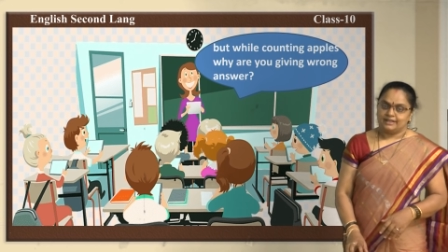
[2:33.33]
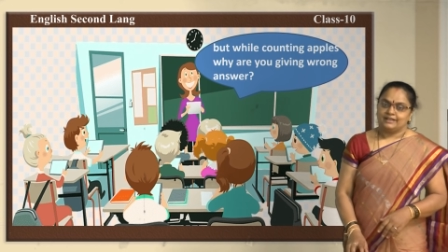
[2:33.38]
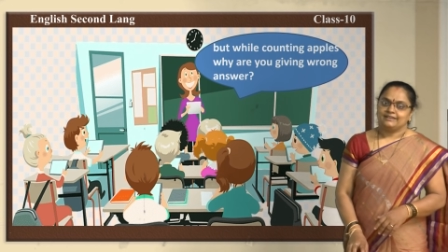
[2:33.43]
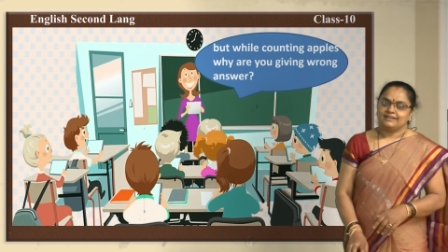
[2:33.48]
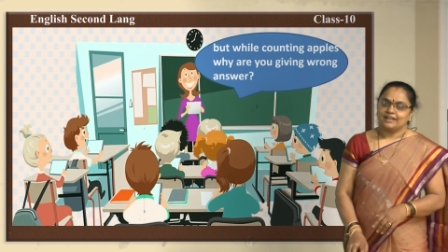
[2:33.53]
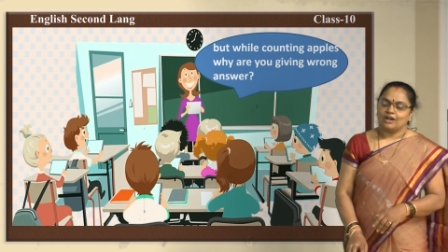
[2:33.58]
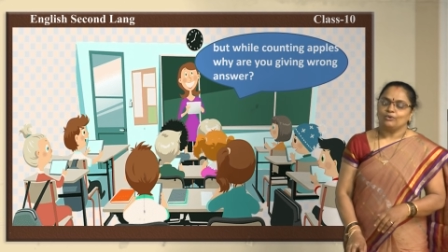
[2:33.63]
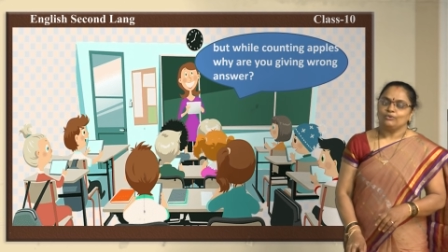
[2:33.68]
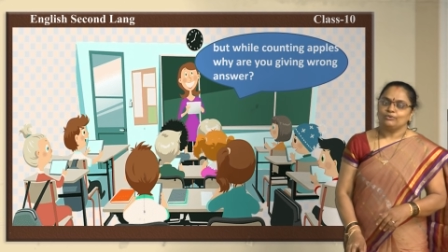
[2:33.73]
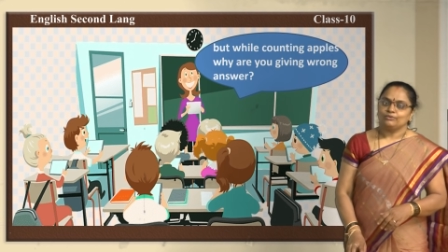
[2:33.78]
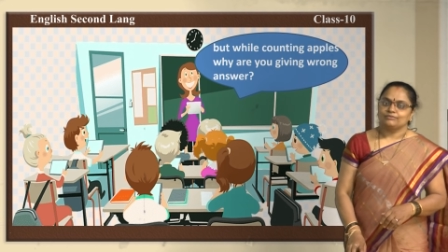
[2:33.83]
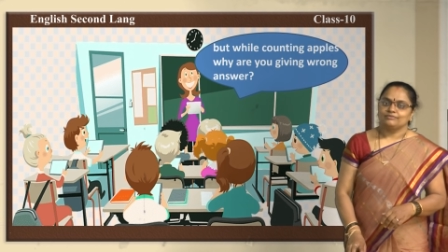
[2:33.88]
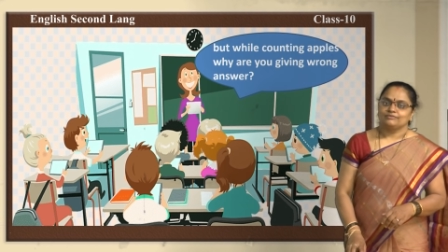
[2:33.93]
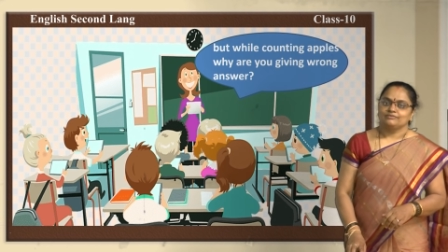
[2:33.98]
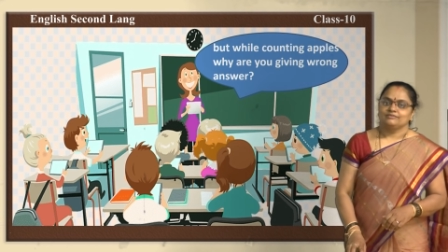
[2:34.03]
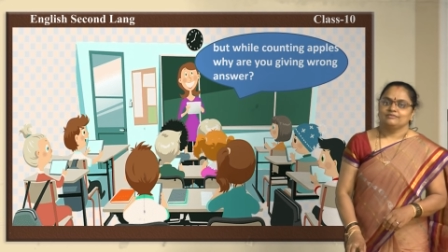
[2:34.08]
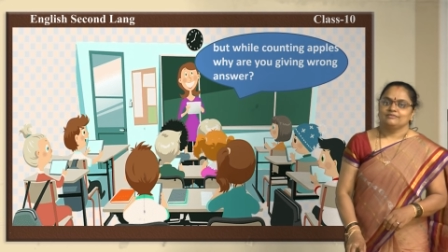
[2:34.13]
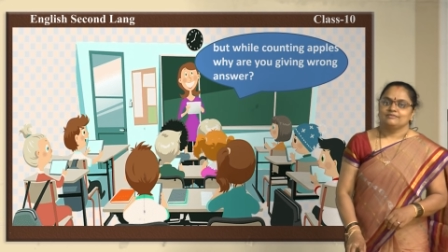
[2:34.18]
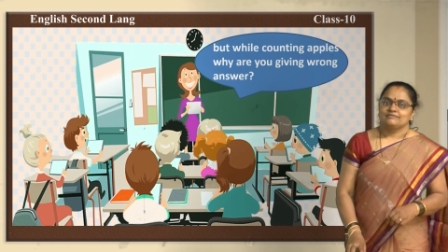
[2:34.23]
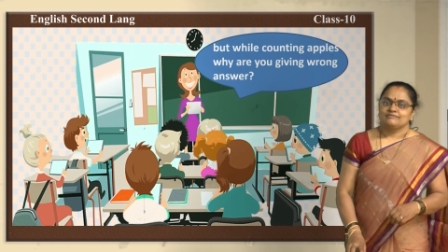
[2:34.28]
Now
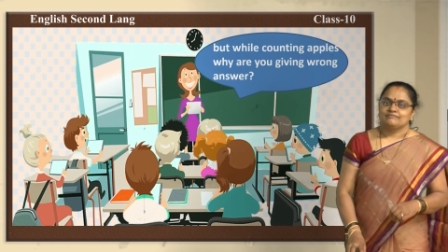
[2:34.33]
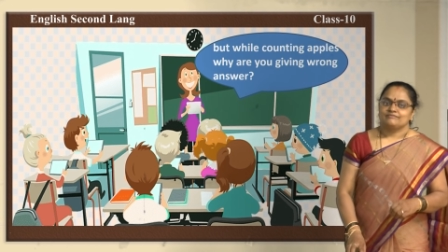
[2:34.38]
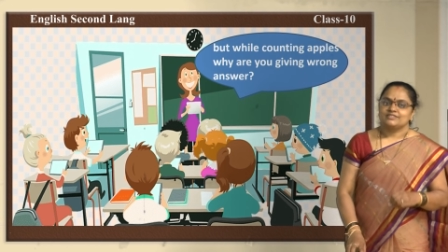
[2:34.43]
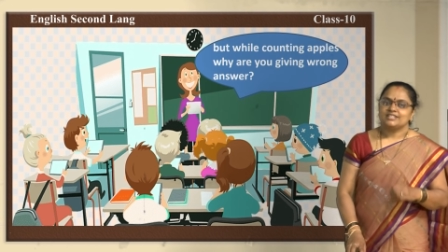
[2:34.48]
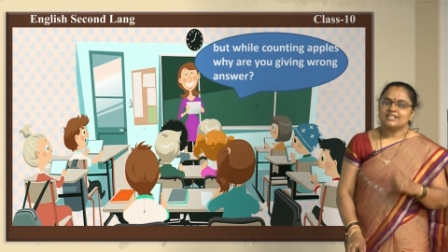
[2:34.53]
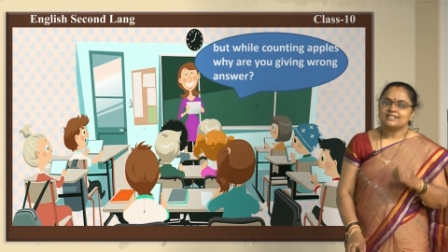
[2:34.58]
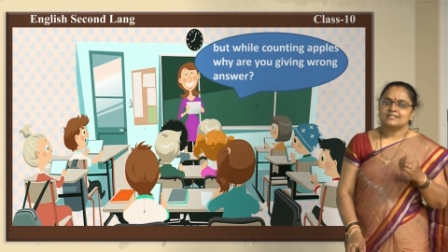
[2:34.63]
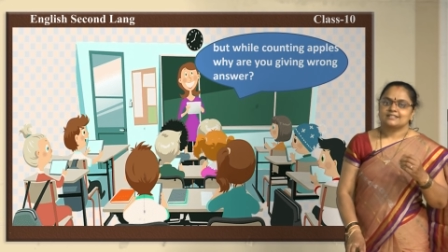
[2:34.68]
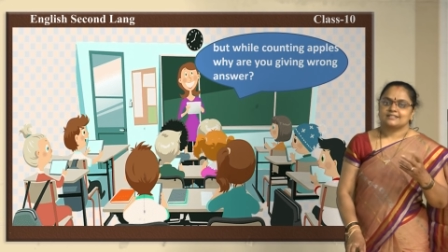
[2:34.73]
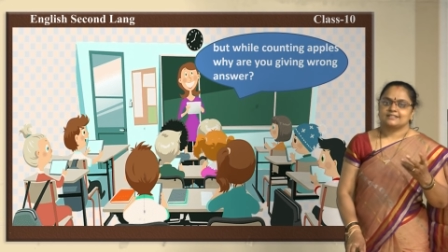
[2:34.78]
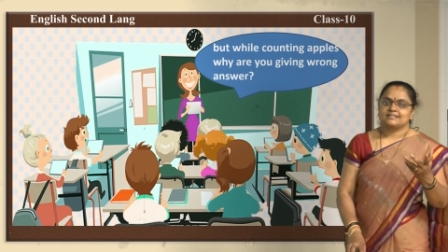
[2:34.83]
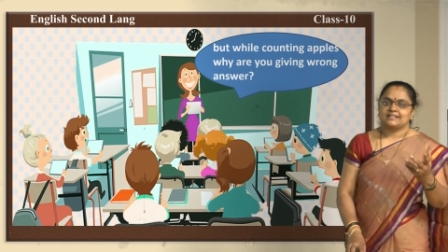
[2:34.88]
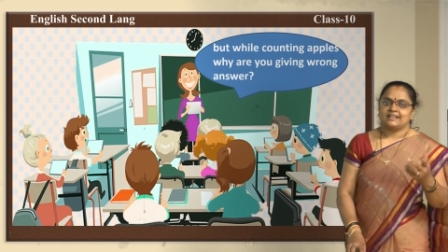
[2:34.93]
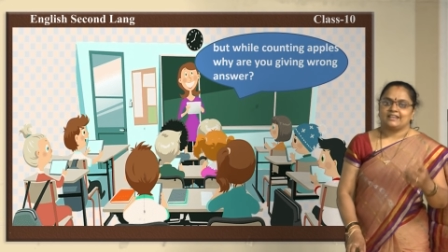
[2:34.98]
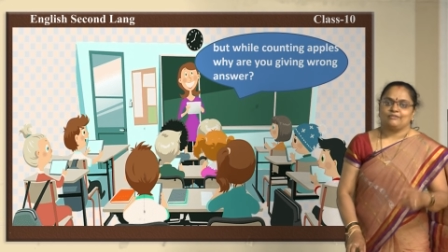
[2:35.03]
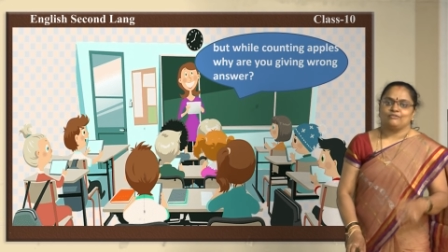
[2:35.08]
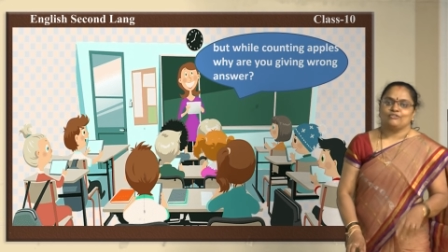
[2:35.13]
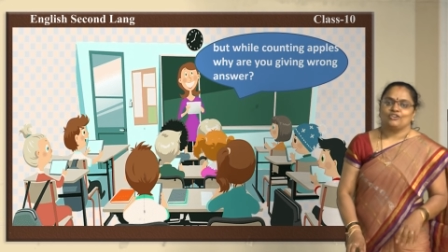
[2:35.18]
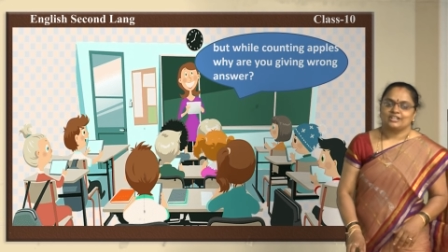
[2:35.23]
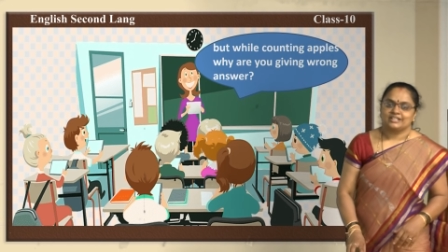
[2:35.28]
just see
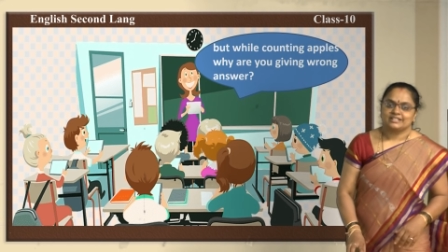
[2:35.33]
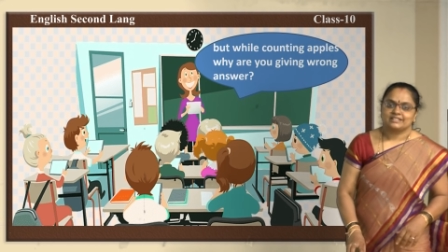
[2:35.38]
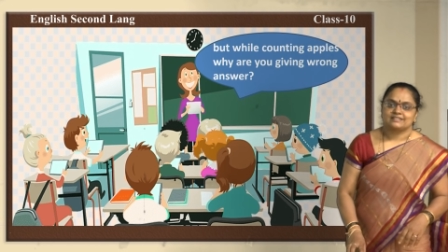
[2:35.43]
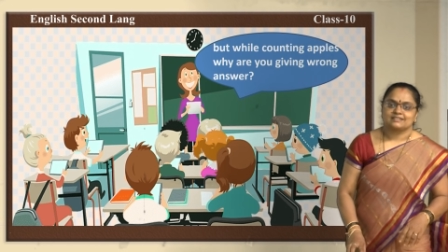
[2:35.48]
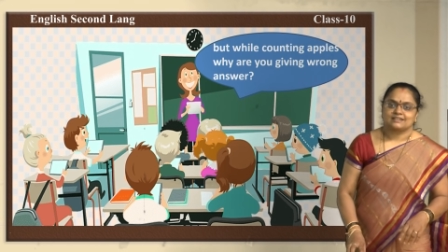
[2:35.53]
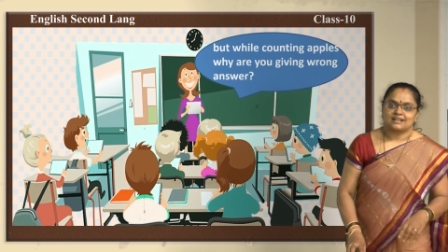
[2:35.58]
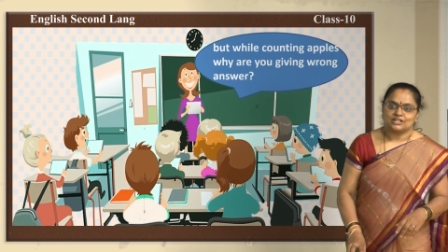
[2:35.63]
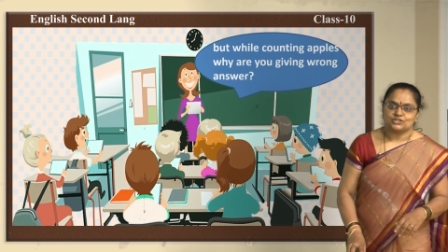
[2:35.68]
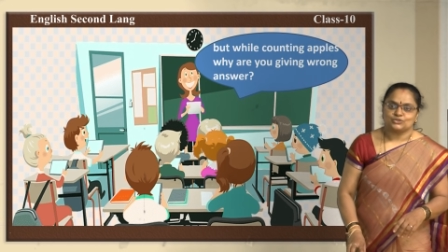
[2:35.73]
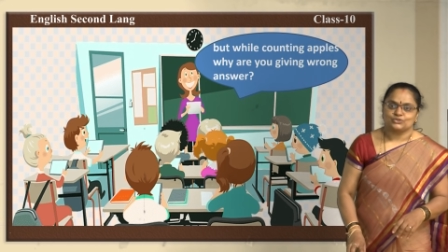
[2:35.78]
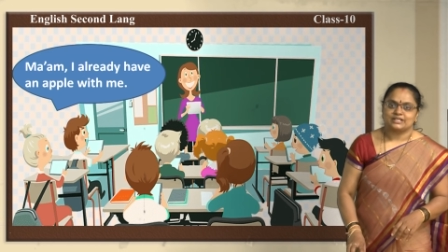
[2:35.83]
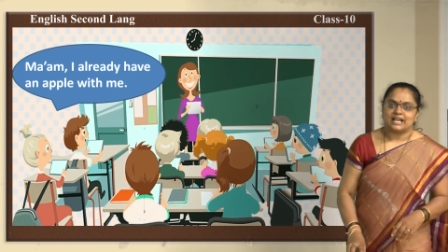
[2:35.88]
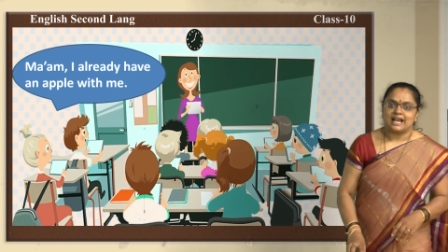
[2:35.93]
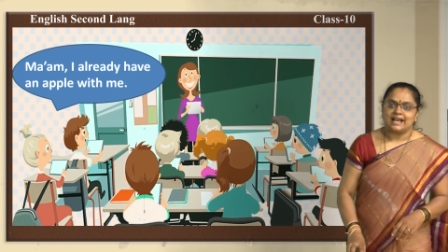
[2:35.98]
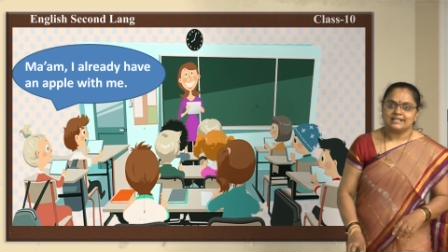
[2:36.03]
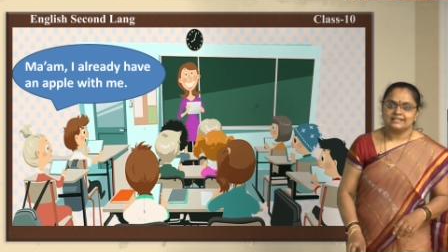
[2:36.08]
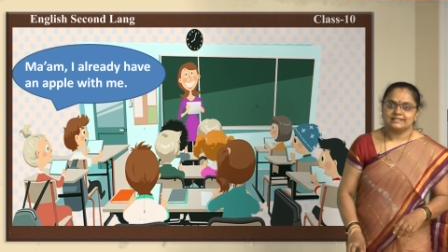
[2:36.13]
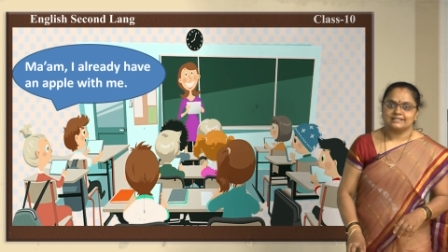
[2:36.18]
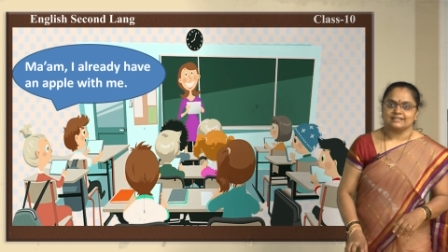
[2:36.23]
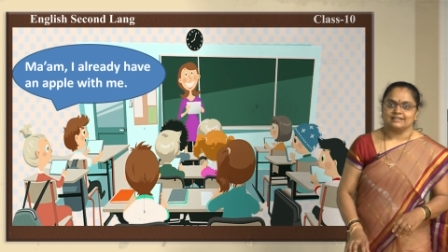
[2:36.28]
what is Raju's
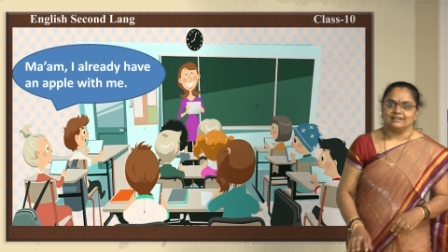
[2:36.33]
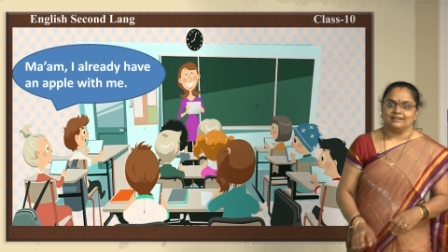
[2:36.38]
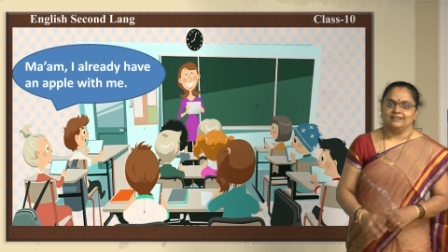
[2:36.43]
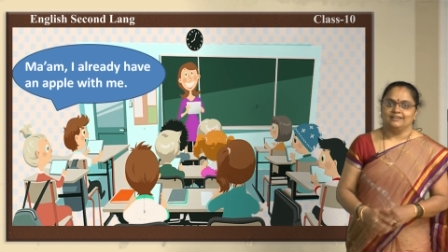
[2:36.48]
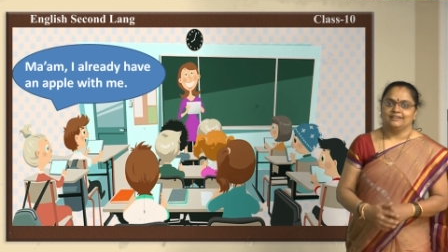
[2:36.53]
answer.